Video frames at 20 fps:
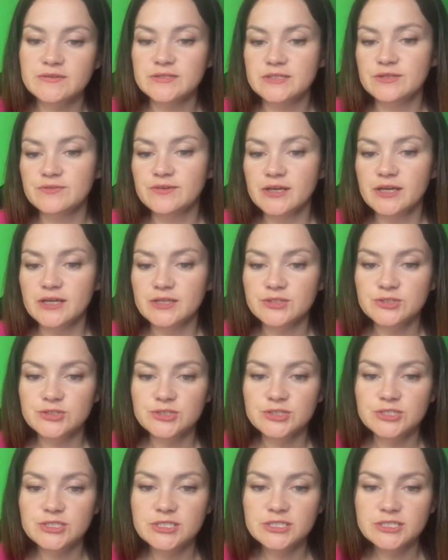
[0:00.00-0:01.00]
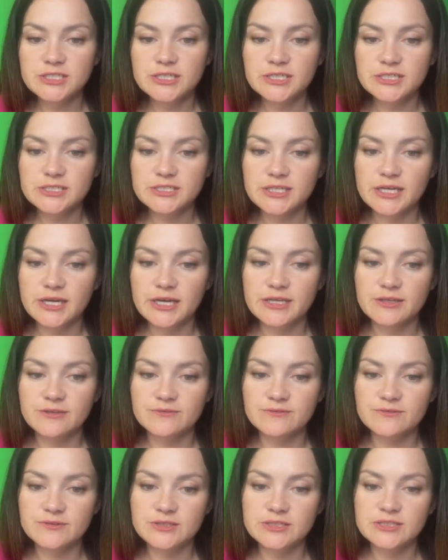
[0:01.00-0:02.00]
then we get to c6, and
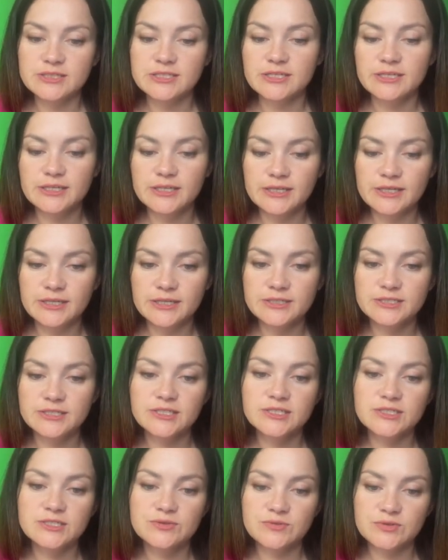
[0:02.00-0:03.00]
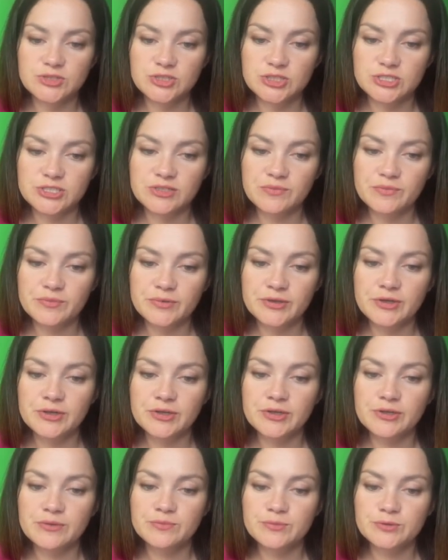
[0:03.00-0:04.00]
if it's e6, we're just simply
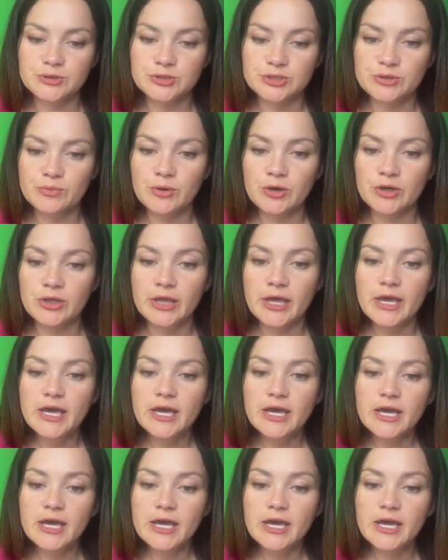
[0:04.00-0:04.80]
going to push the pawn.